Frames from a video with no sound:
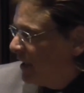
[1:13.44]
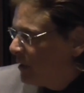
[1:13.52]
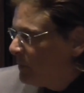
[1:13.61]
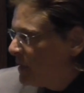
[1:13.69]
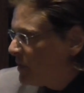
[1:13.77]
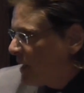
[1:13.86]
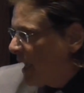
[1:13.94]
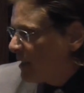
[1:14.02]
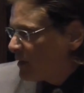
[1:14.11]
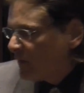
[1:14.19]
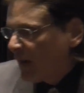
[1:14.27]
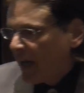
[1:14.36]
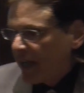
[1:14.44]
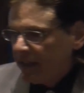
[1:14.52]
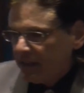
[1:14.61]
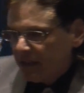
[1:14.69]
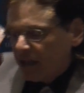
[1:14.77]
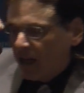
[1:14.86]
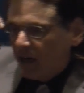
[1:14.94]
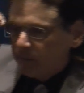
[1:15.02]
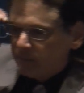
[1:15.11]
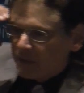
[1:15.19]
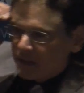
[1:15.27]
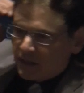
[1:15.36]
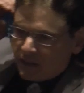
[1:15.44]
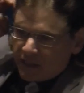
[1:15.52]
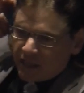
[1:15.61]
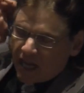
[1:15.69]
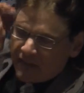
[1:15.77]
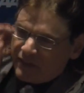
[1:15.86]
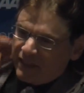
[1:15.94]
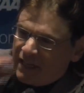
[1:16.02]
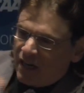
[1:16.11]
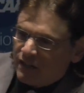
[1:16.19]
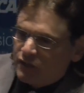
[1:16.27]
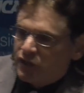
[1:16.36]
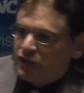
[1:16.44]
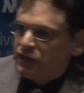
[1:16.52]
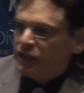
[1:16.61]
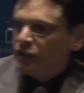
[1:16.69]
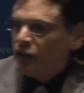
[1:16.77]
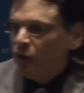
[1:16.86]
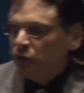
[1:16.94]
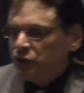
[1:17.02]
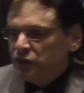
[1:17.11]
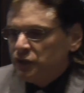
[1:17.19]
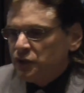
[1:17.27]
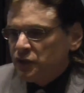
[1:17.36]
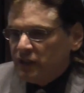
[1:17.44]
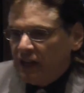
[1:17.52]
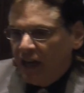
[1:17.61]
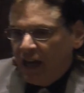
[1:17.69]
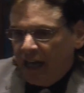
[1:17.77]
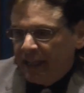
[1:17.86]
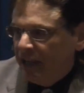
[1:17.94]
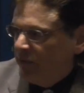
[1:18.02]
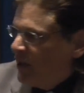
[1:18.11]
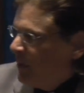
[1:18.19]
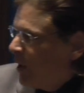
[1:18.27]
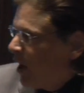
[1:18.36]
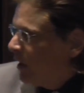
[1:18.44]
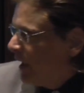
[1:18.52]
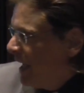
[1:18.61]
going to be satisfied. I think our assistant coaches, I give them all